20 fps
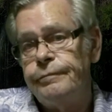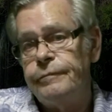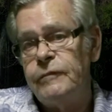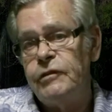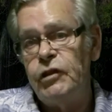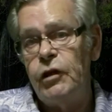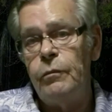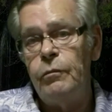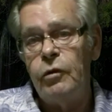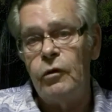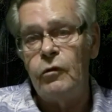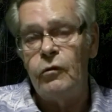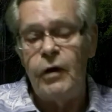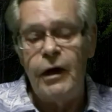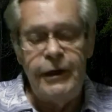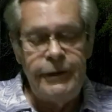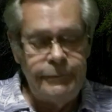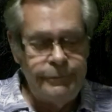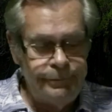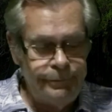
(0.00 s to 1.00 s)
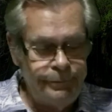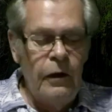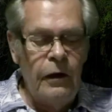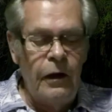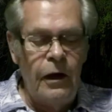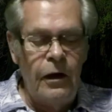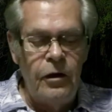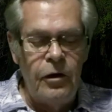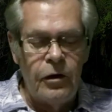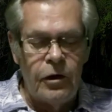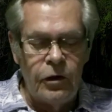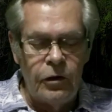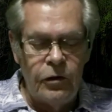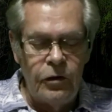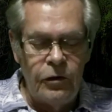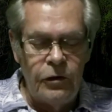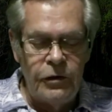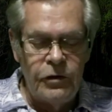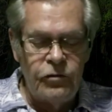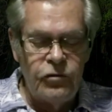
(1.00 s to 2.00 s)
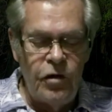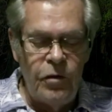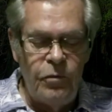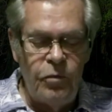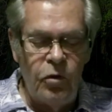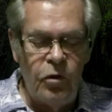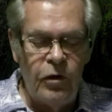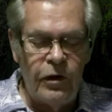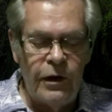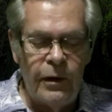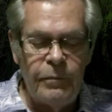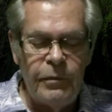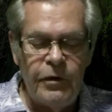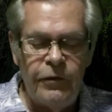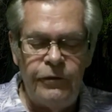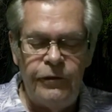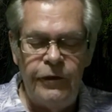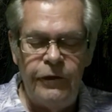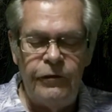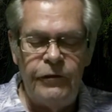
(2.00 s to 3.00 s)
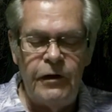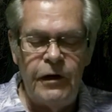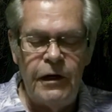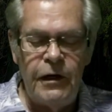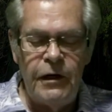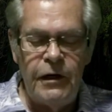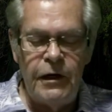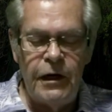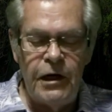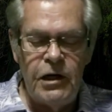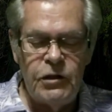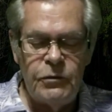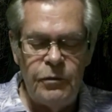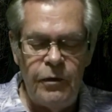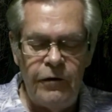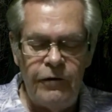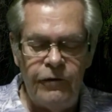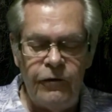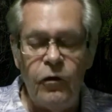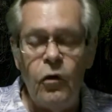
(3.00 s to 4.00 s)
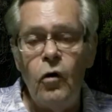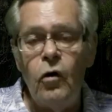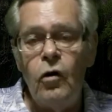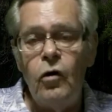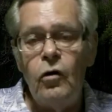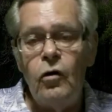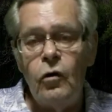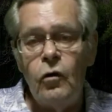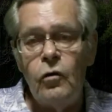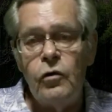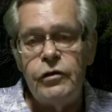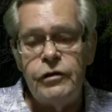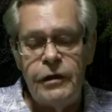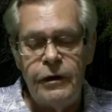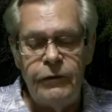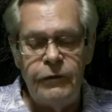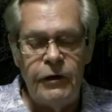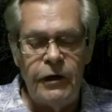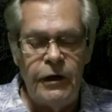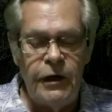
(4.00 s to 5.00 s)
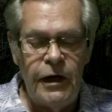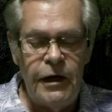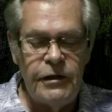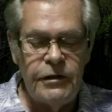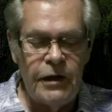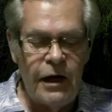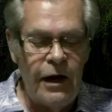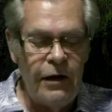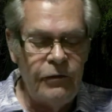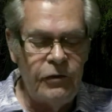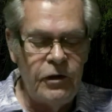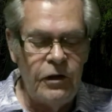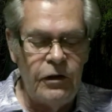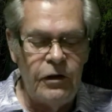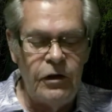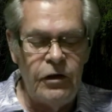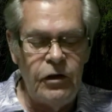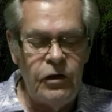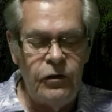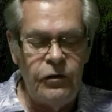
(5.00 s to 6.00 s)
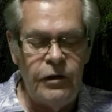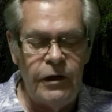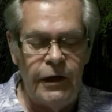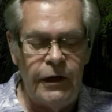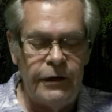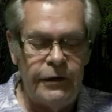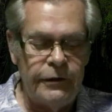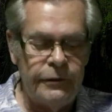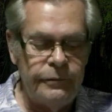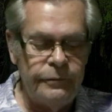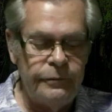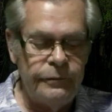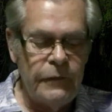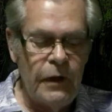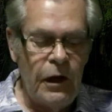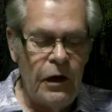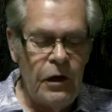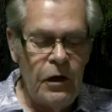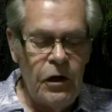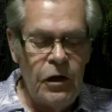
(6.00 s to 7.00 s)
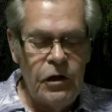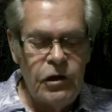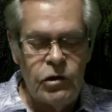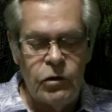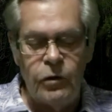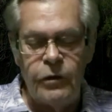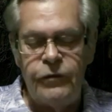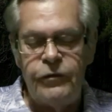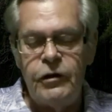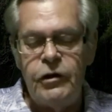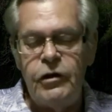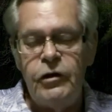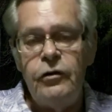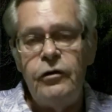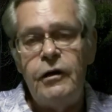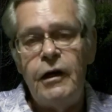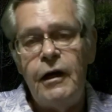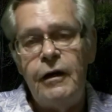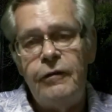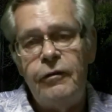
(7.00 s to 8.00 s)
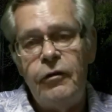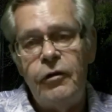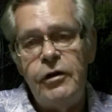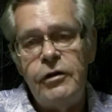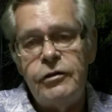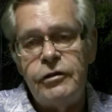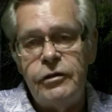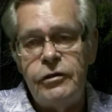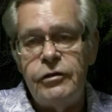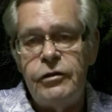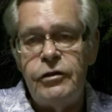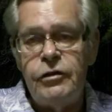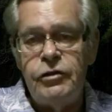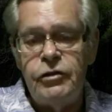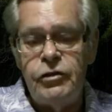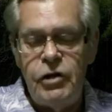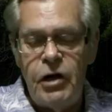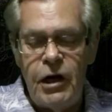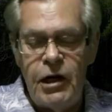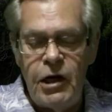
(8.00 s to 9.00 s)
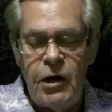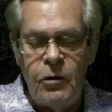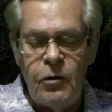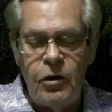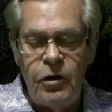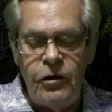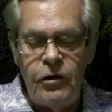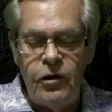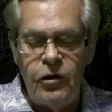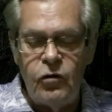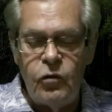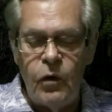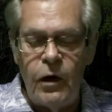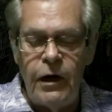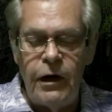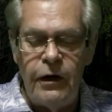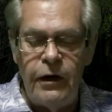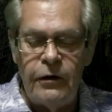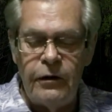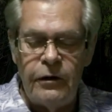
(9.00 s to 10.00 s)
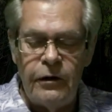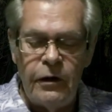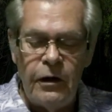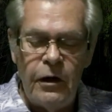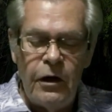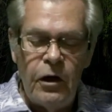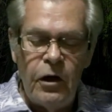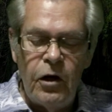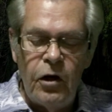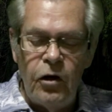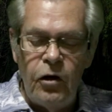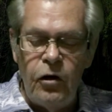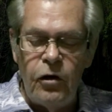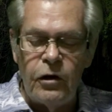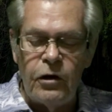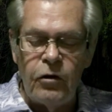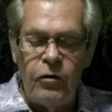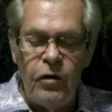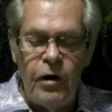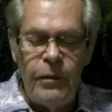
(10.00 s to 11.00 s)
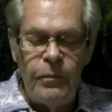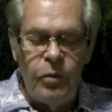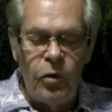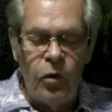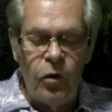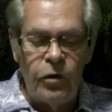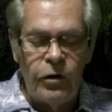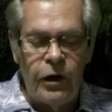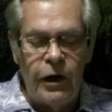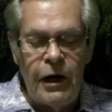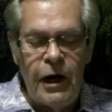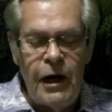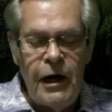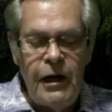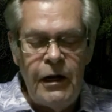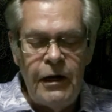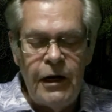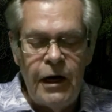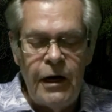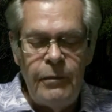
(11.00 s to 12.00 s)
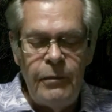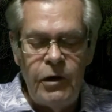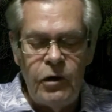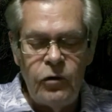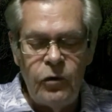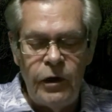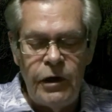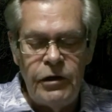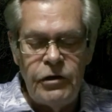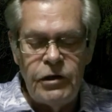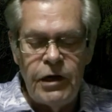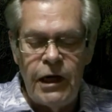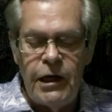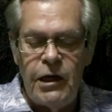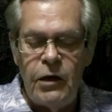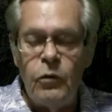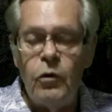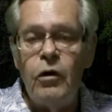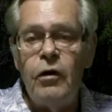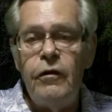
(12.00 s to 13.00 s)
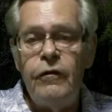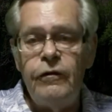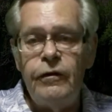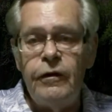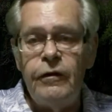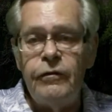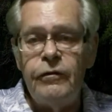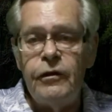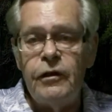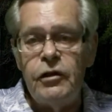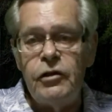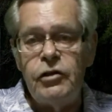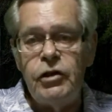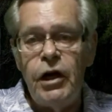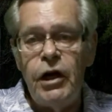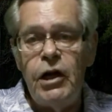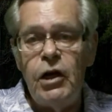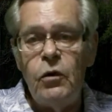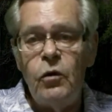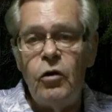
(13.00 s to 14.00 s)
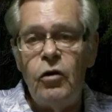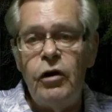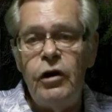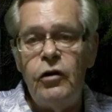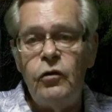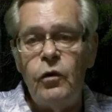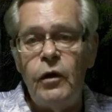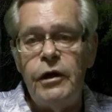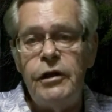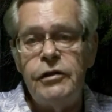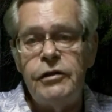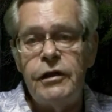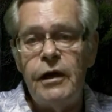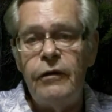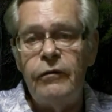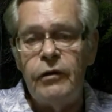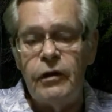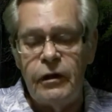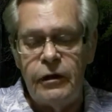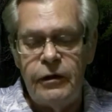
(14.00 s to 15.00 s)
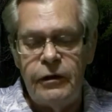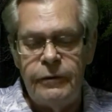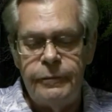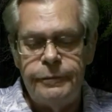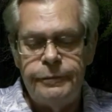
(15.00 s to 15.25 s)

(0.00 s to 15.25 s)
Simple, right? Now you can do this report up to 15 days before or 7 days after the due date. So if the due date, for instance, is January the 20th, you can report on any day between January 5th and January 27th.